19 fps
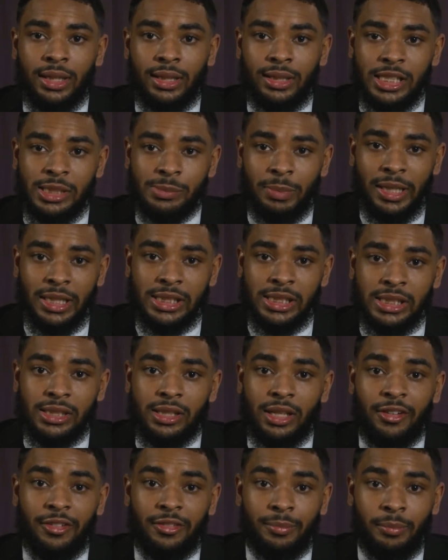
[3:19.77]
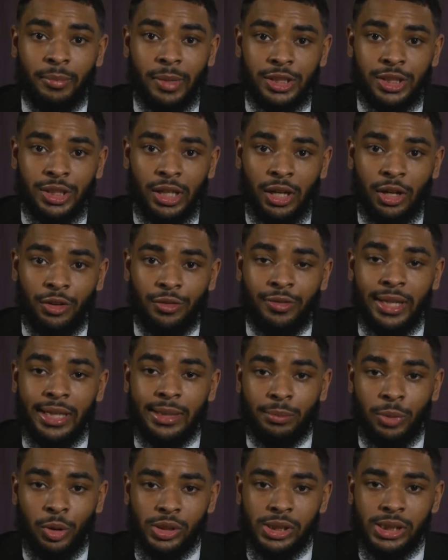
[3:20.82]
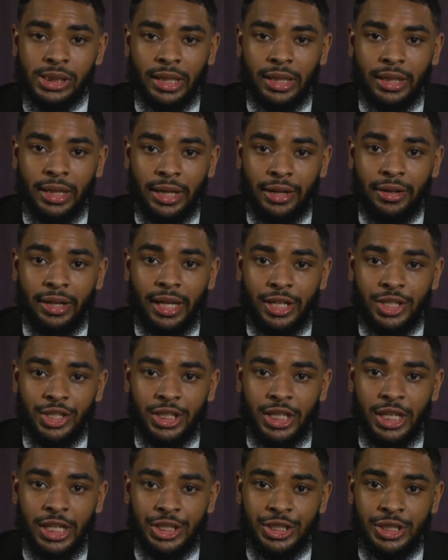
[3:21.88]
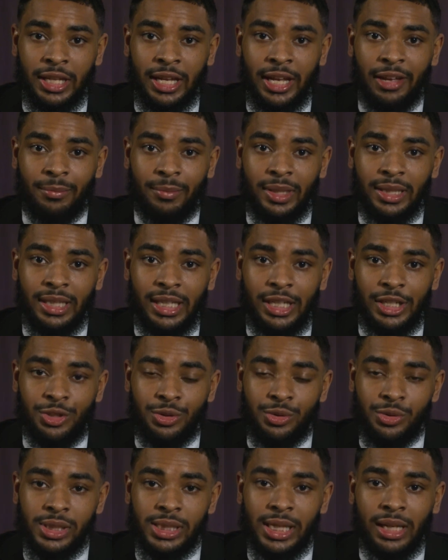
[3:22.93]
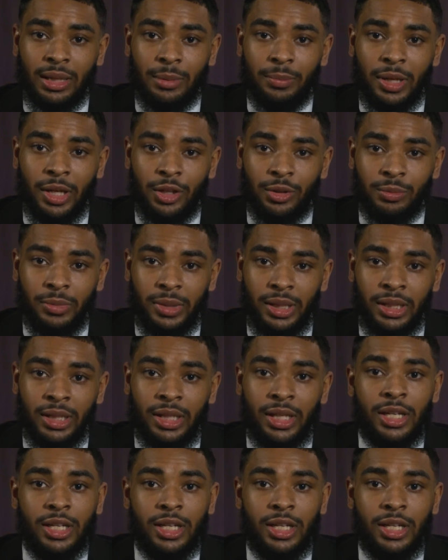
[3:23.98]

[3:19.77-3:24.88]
the spaces of mental health and post-secondary education have been the issues that compelled me